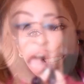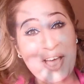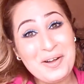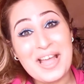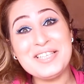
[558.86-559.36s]

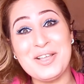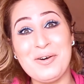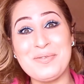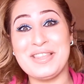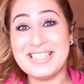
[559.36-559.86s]
Okay,
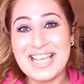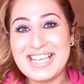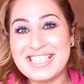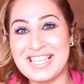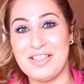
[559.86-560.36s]
so this
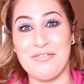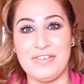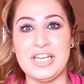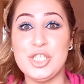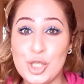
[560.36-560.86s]
is the
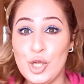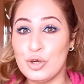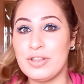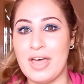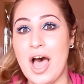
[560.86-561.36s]
finished
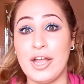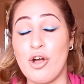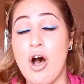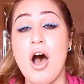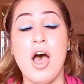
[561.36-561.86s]
look that I
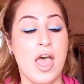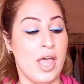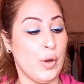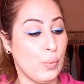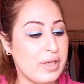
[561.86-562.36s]
got
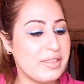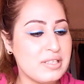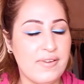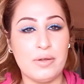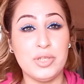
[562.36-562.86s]
with
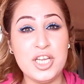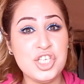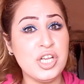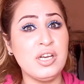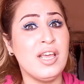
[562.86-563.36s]
this
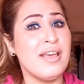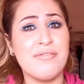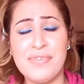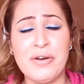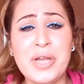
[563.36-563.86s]
foundation.
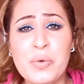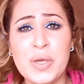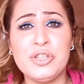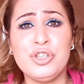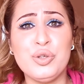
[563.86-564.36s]
Very
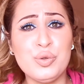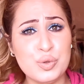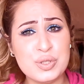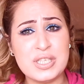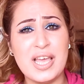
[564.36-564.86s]
quick to
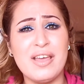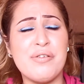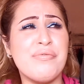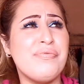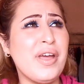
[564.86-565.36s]
use,
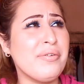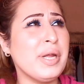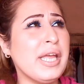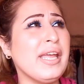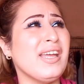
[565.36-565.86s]

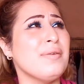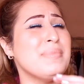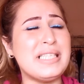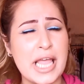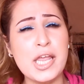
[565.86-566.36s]
very
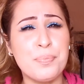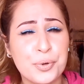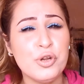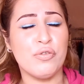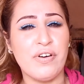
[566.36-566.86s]
mistake
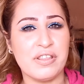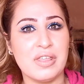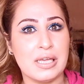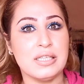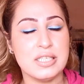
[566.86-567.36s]
proof. I
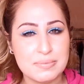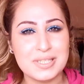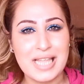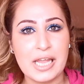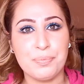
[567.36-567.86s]
think it is
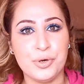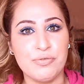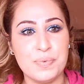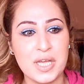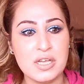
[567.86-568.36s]
mistake
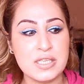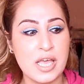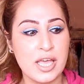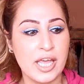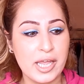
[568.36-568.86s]
proof because
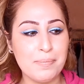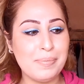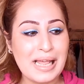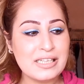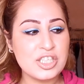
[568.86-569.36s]
it
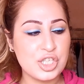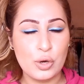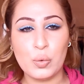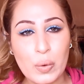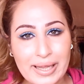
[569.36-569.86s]
blends
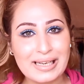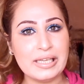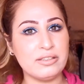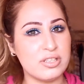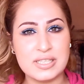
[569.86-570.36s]
so
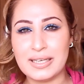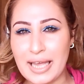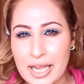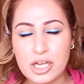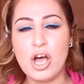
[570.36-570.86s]
quickly, doesn't
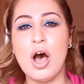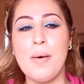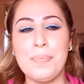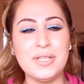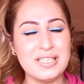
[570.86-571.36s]
cake
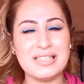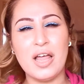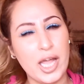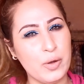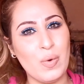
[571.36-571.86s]
up, it is
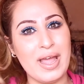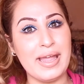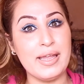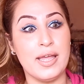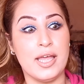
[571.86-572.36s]

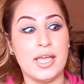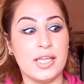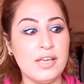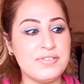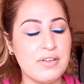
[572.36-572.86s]
lightweight,
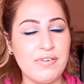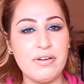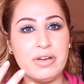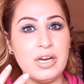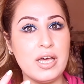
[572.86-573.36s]
gives a
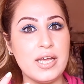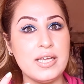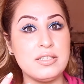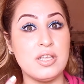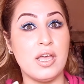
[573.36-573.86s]
very
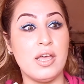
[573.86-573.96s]
nice